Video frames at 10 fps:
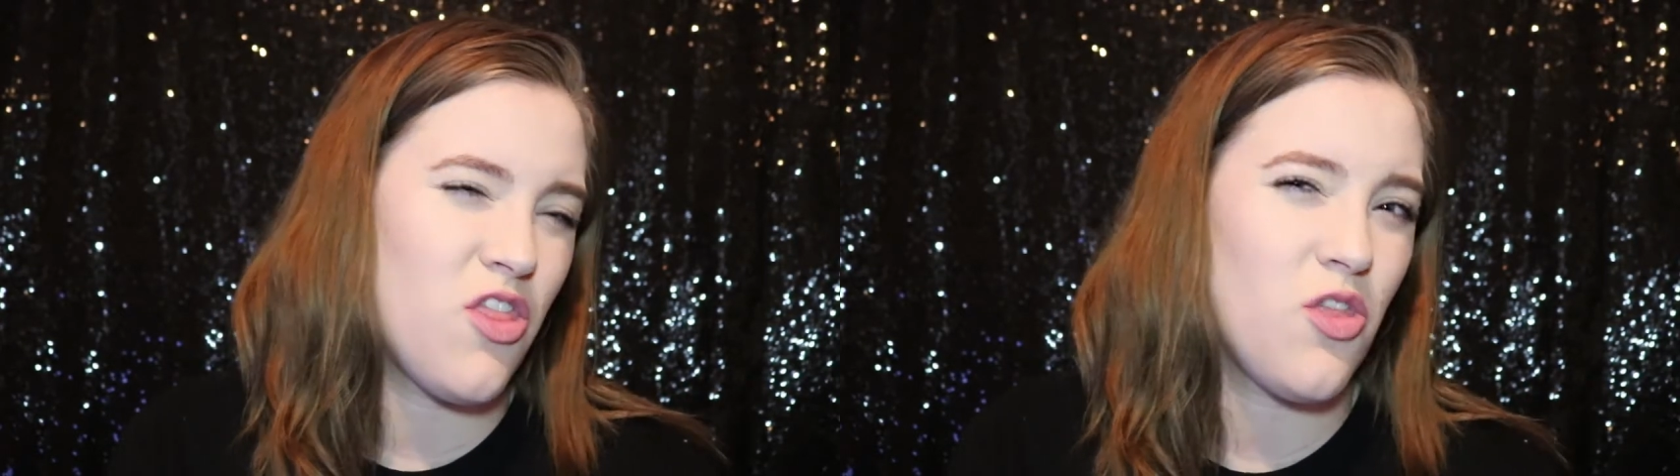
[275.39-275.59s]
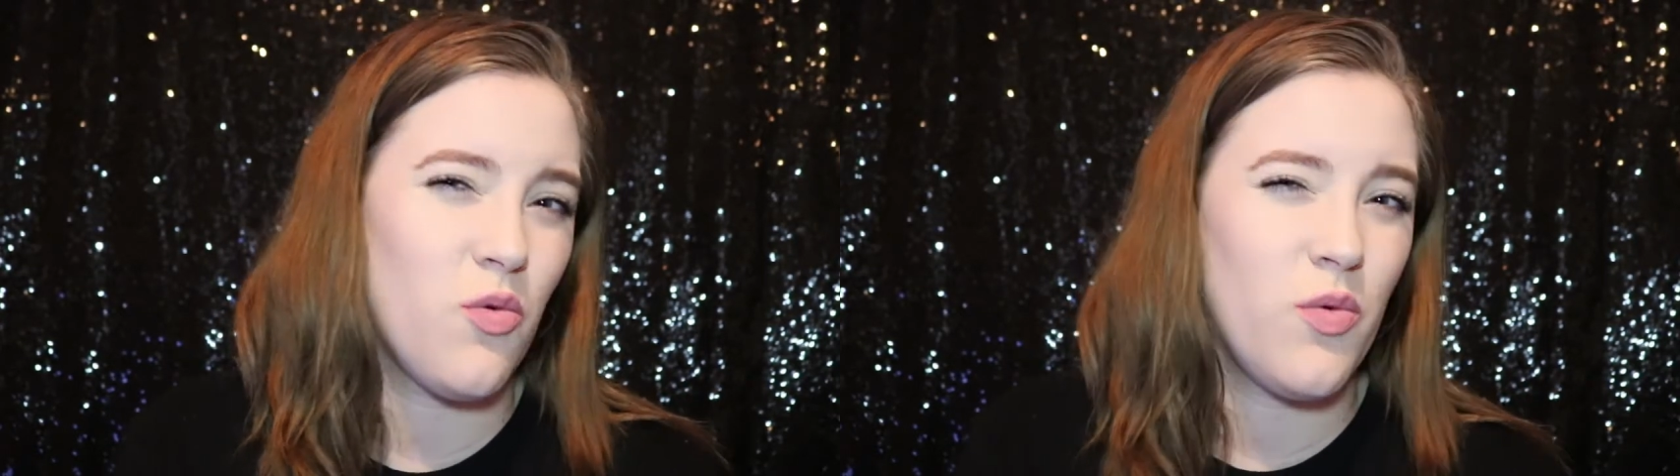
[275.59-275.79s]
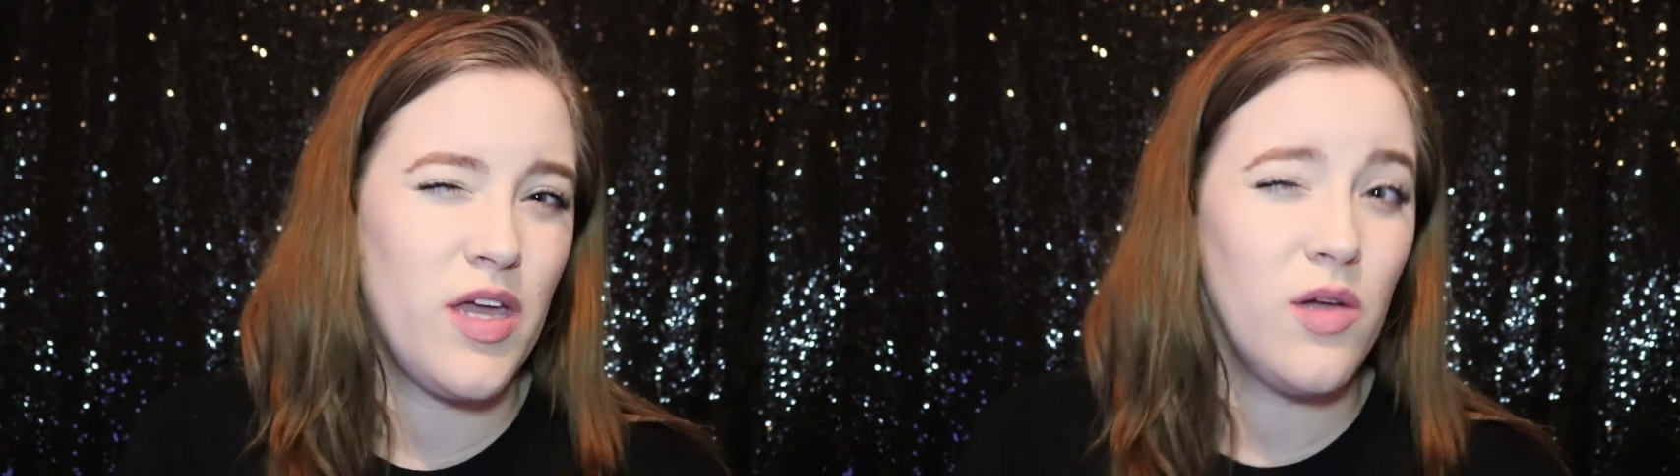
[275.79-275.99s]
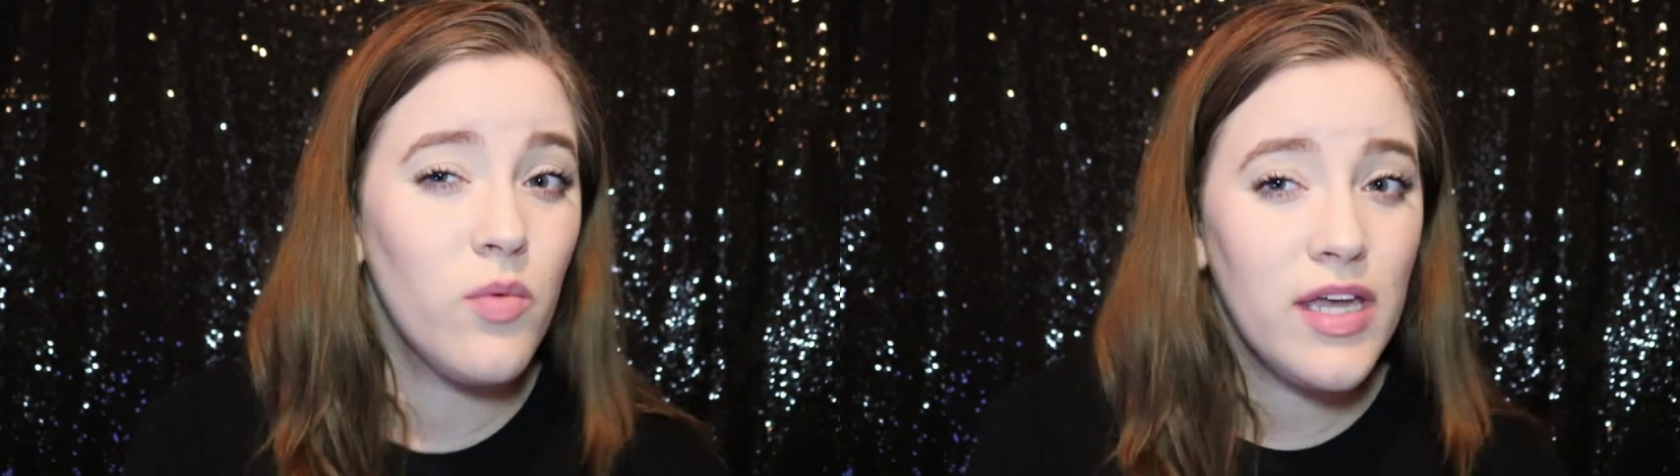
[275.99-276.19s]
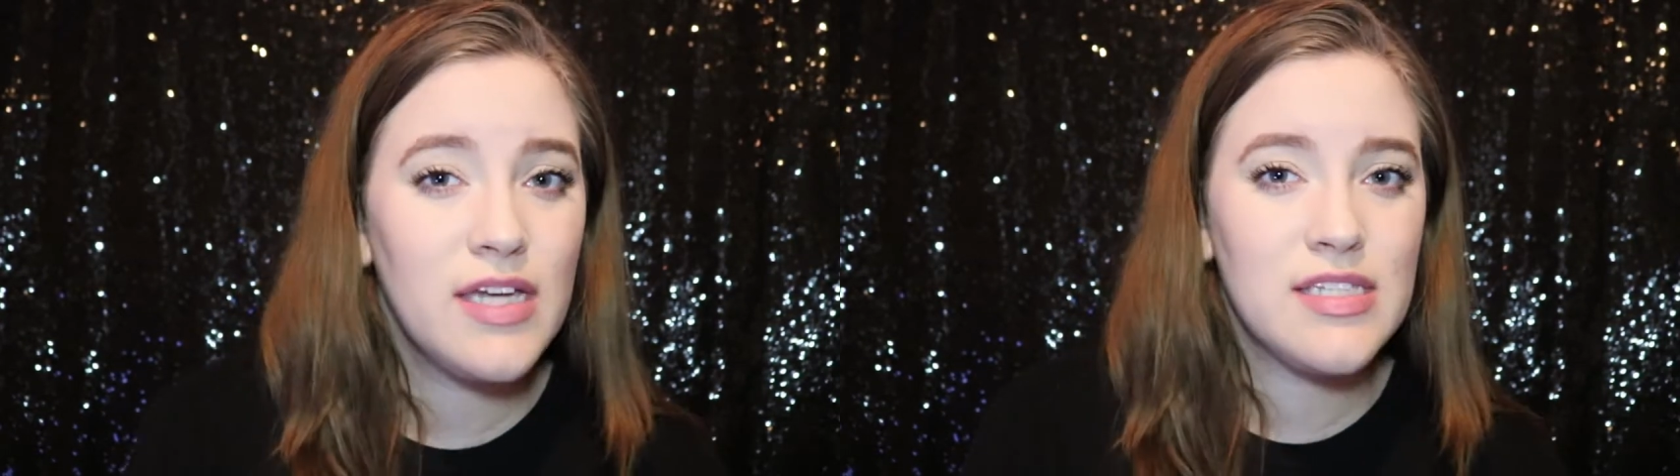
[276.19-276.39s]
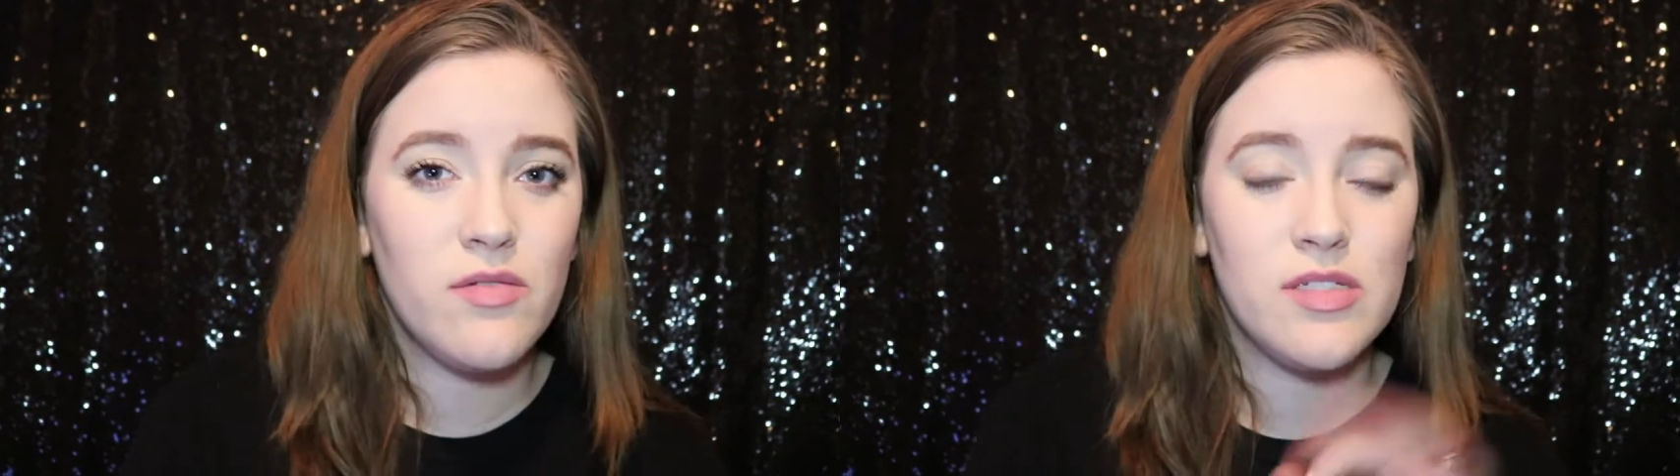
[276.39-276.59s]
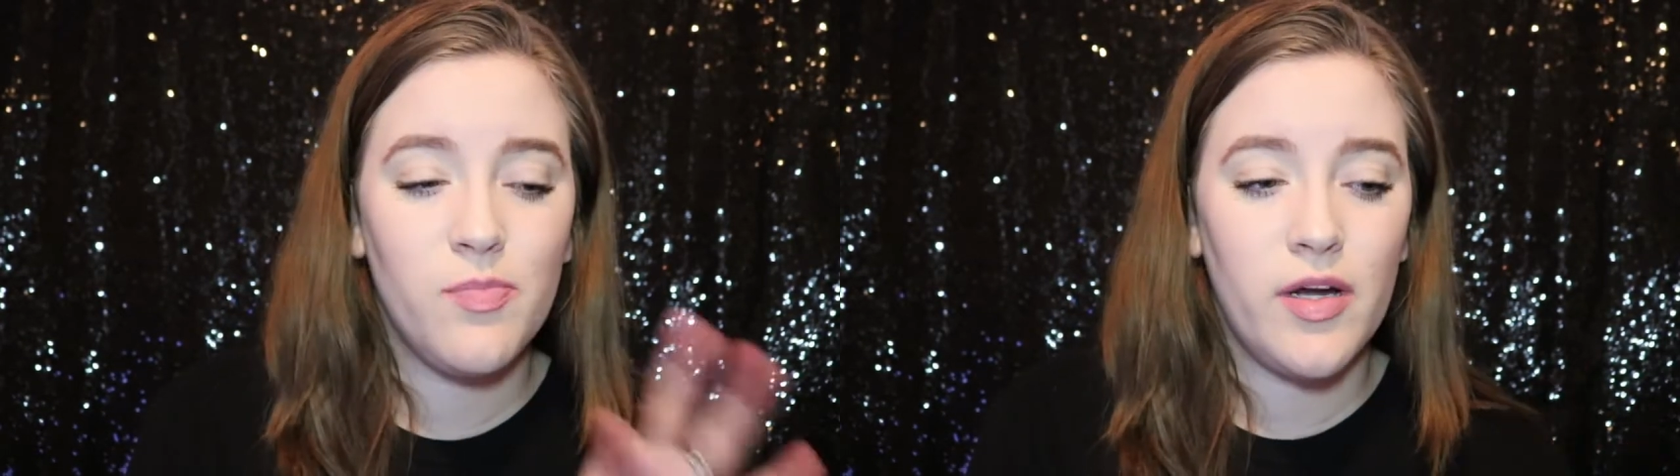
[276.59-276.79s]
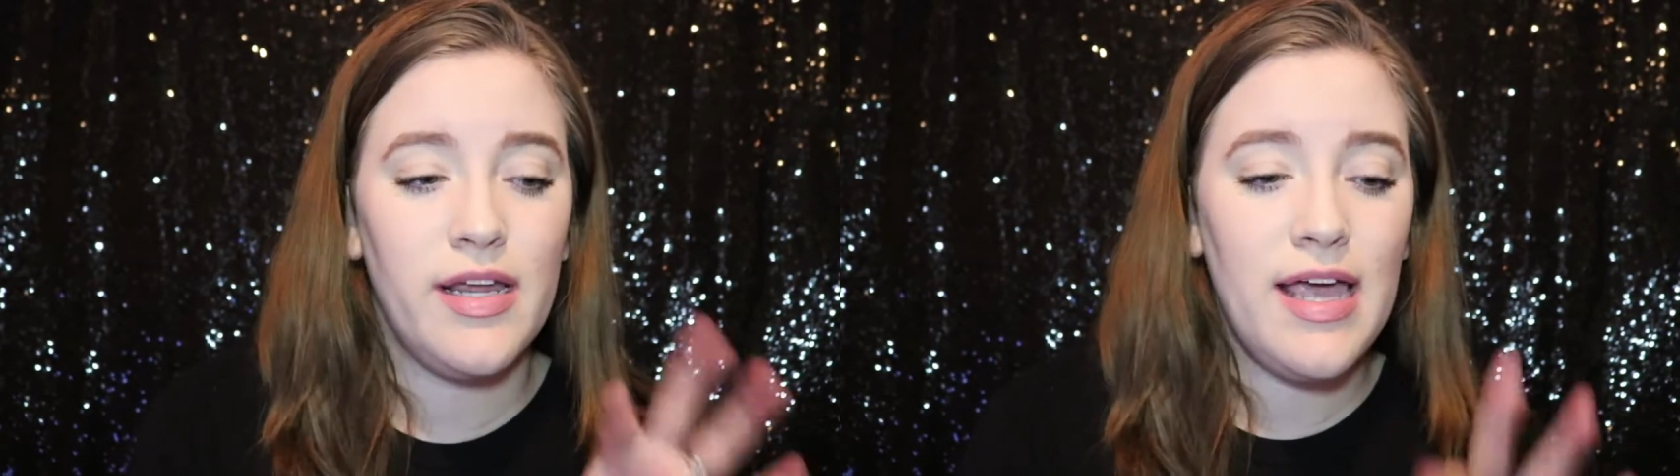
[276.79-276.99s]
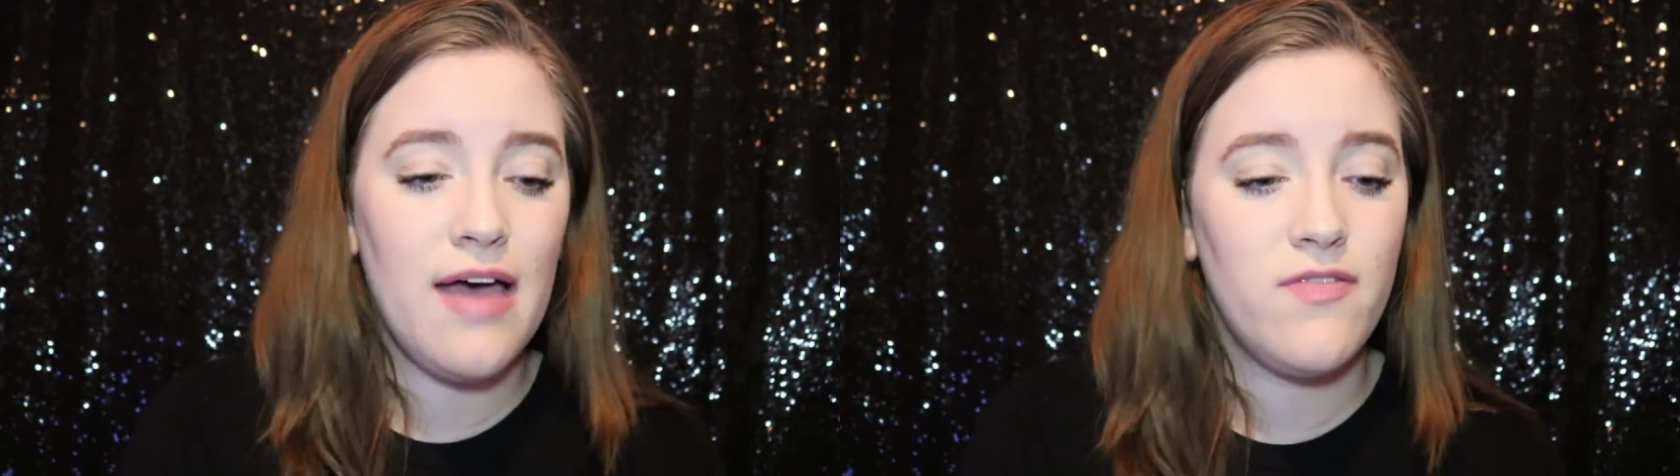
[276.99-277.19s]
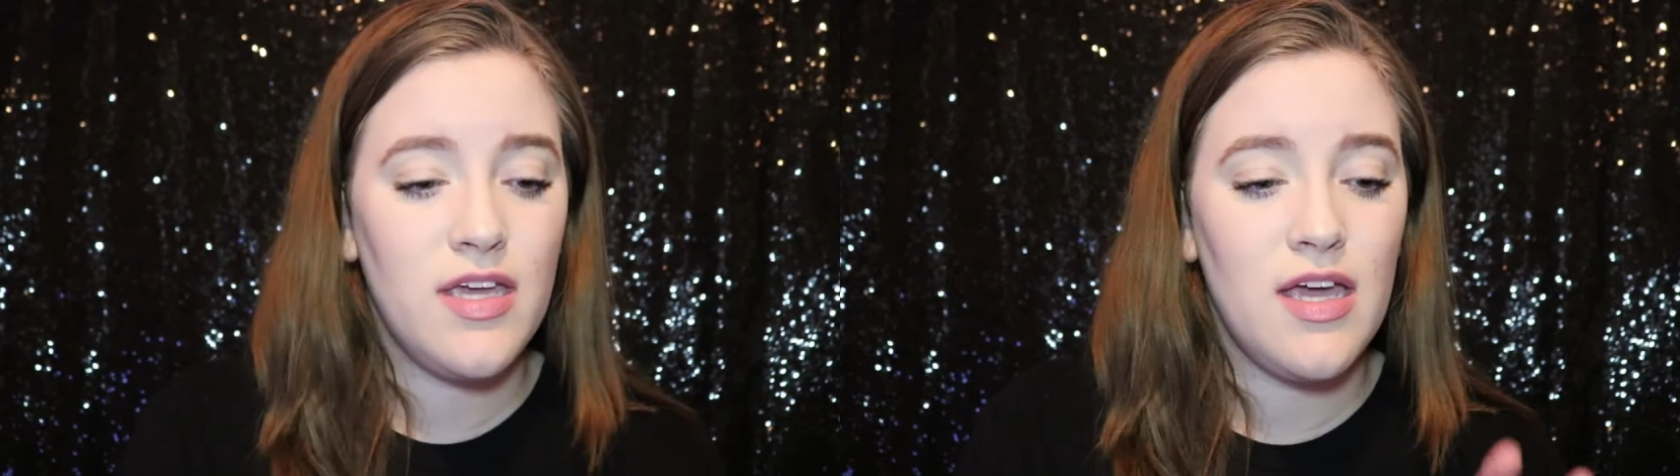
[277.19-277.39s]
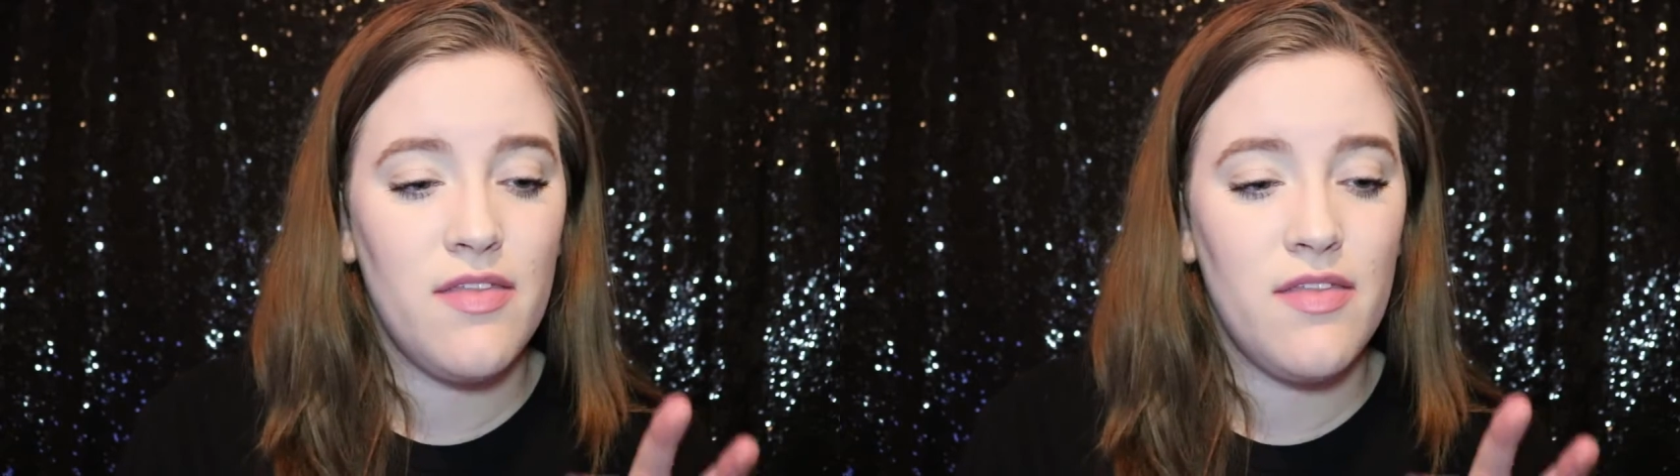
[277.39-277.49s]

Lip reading: 3 weeks, it was pretty heavy,